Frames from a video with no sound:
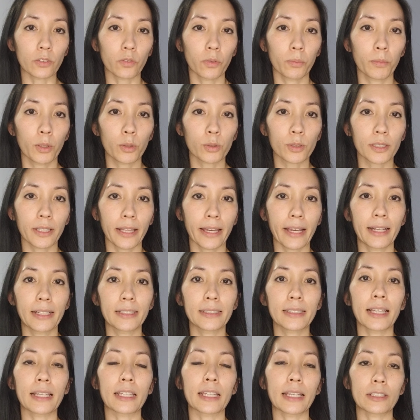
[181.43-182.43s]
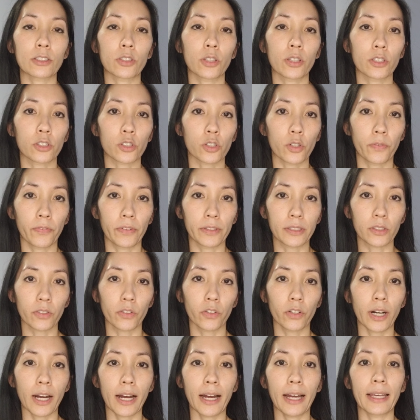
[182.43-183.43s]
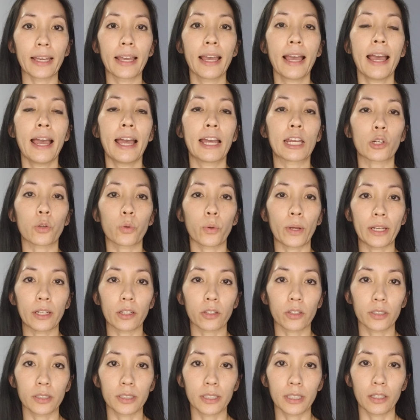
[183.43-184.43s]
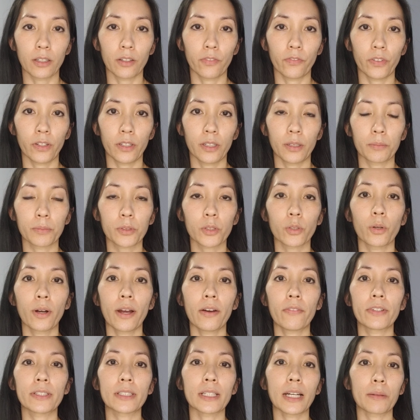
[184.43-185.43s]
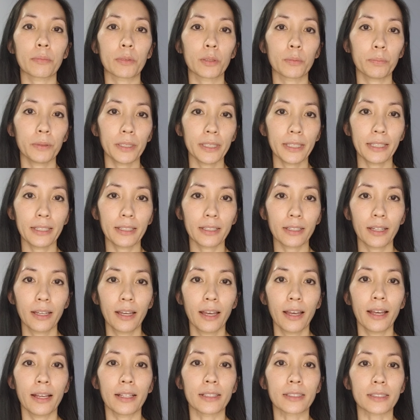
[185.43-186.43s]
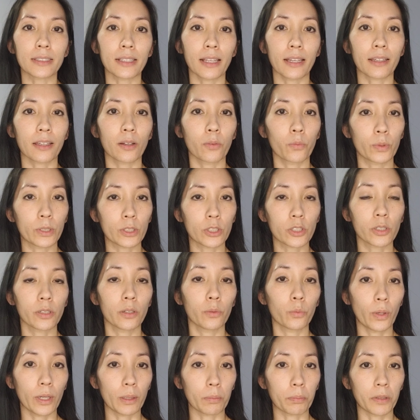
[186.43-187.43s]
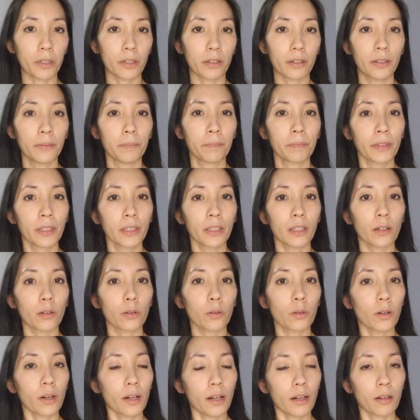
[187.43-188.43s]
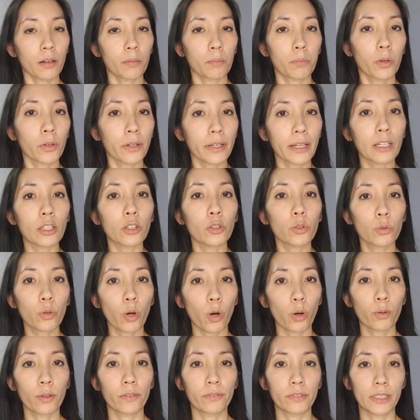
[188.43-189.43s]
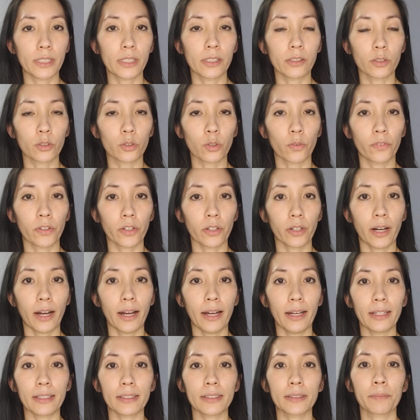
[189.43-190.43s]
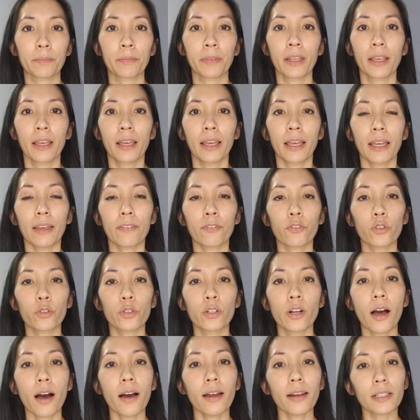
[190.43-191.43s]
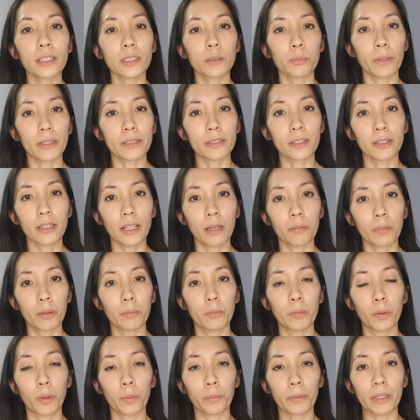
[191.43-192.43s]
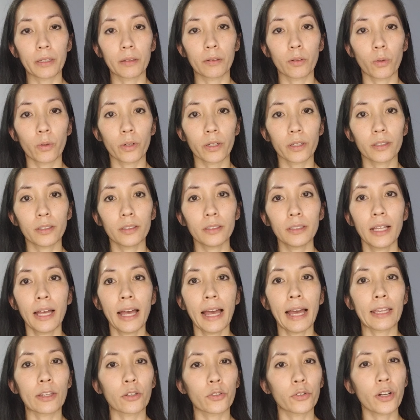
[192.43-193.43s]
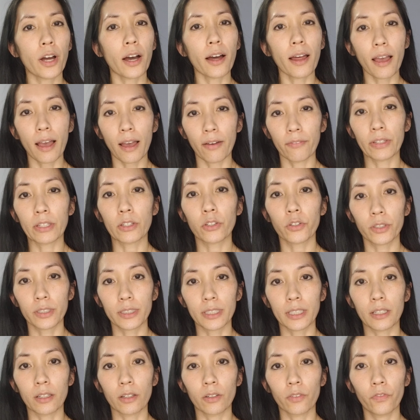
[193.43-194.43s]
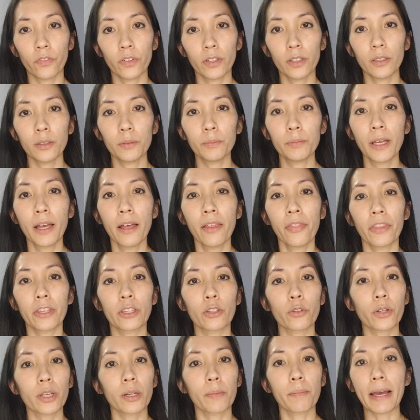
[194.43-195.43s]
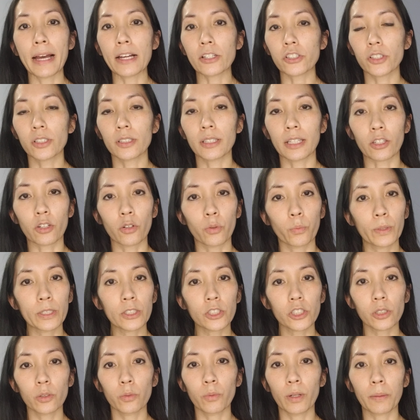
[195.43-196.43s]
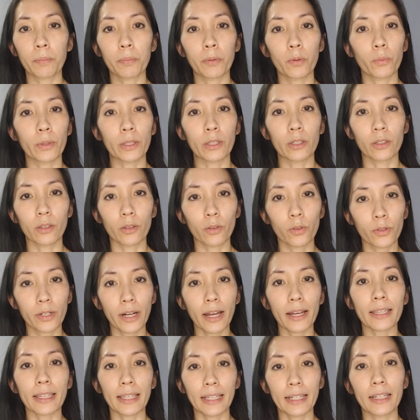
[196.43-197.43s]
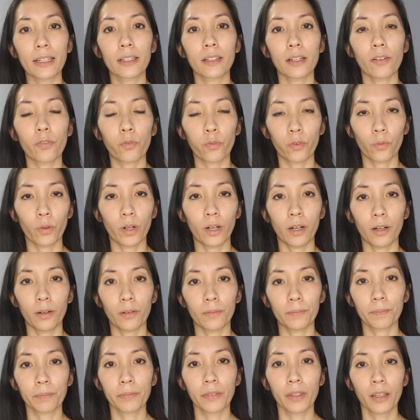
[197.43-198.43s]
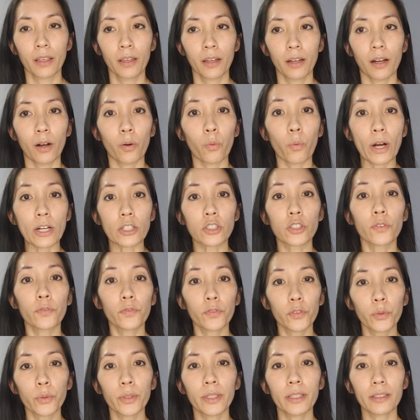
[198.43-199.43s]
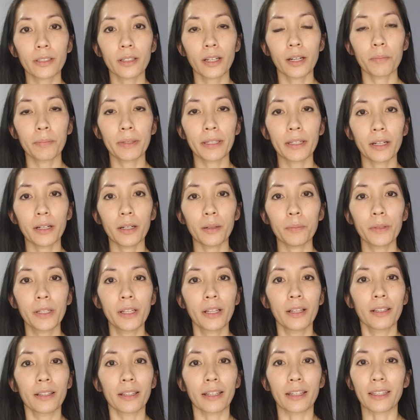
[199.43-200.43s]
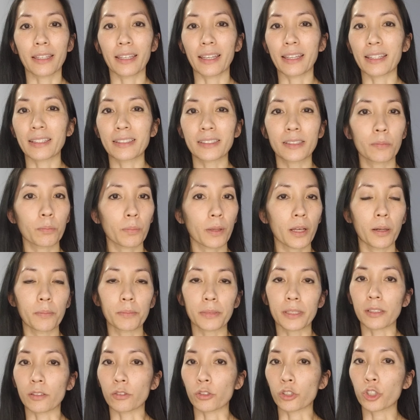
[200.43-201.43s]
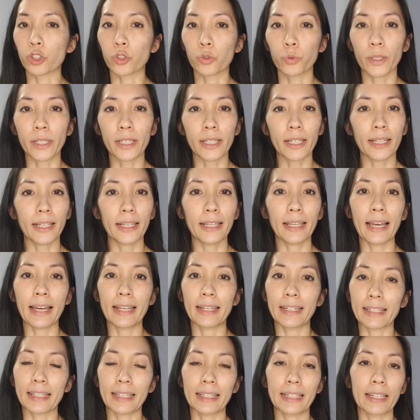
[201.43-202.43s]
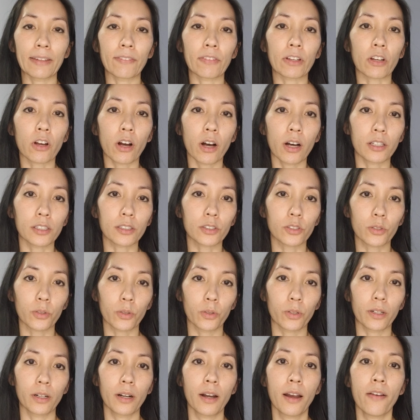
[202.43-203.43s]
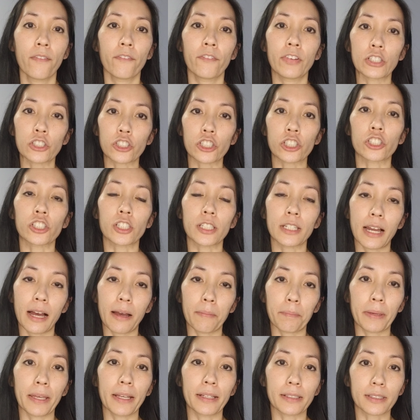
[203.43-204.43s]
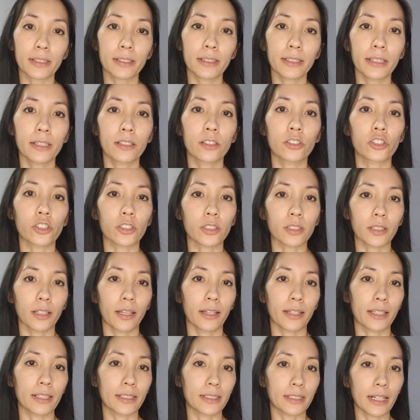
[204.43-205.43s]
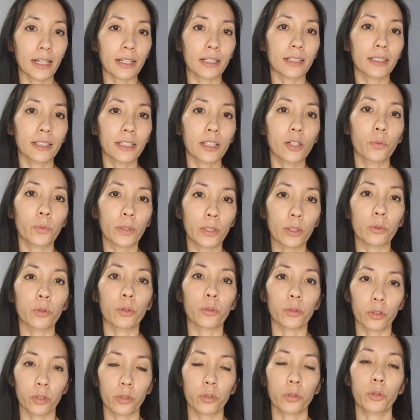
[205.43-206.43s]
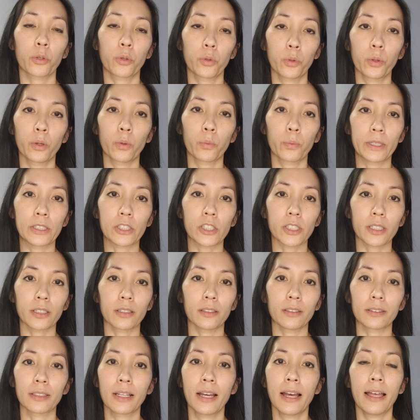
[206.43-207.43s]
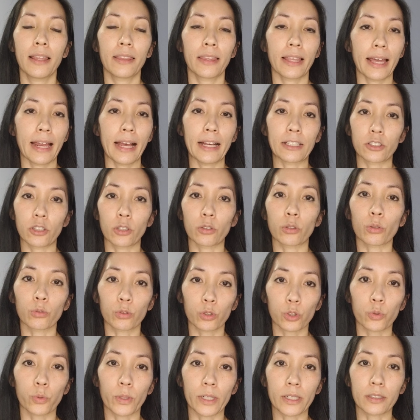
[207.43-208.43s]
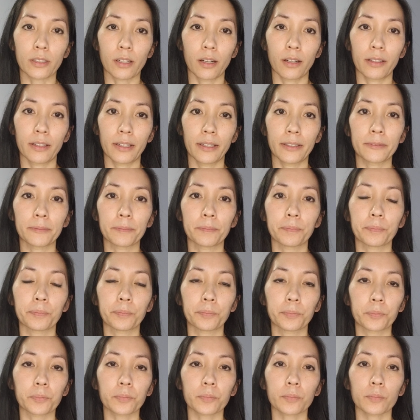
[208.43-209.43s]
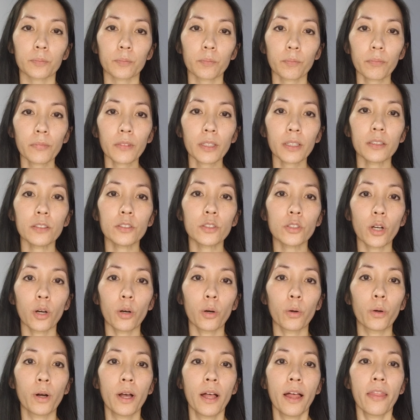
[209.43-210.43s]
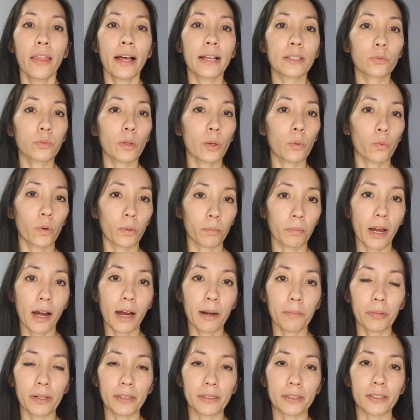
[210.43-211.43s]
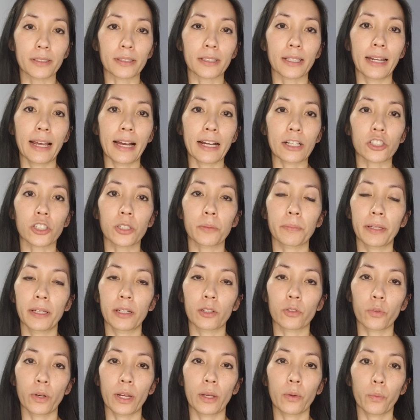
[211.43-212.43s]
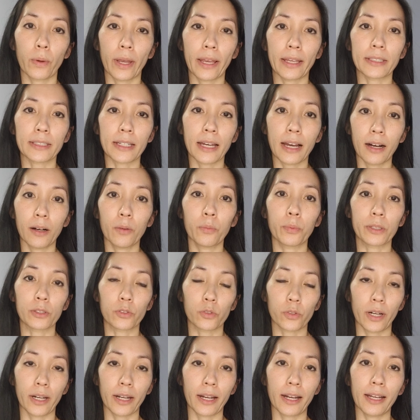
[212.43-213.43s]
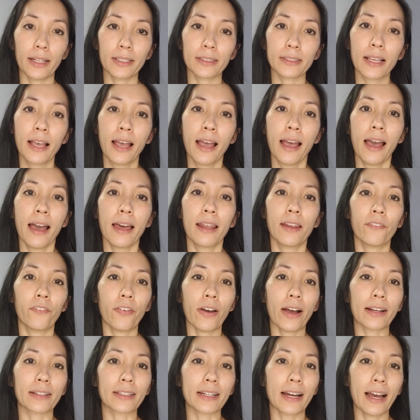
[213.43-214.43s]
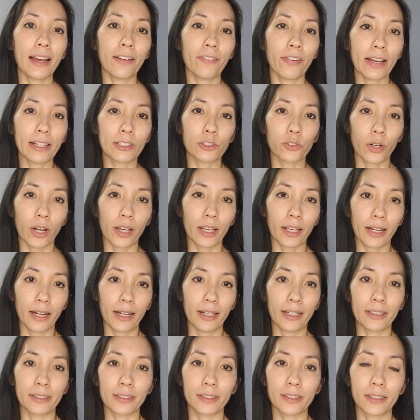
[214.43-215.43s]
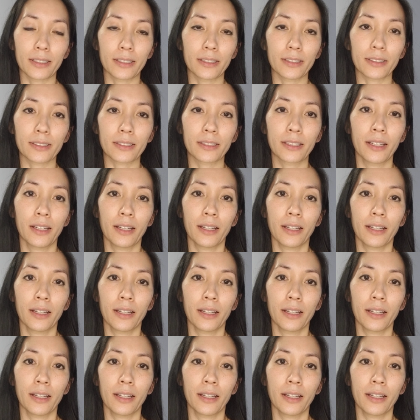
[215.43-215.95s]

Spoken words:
from those glands and get to the surface of your eye and create a good tear film. So every time you blink, it's like a windshield wiper, putting a new coat of tears over your eyes. If you're not expressing that meibomian oil and you're not having good tear film, then you can imagine like your windshield wiper, when you're not getting enough washer fluid coming up, like it becomes a little streaky, and it can even cause your vision to not be as clear, just like it's not clear when you look through a windshield that has all those streaks on it. And so that's why warm compresses can actually be a great way to help with dry eyes. And in fact, I've had dry eyes since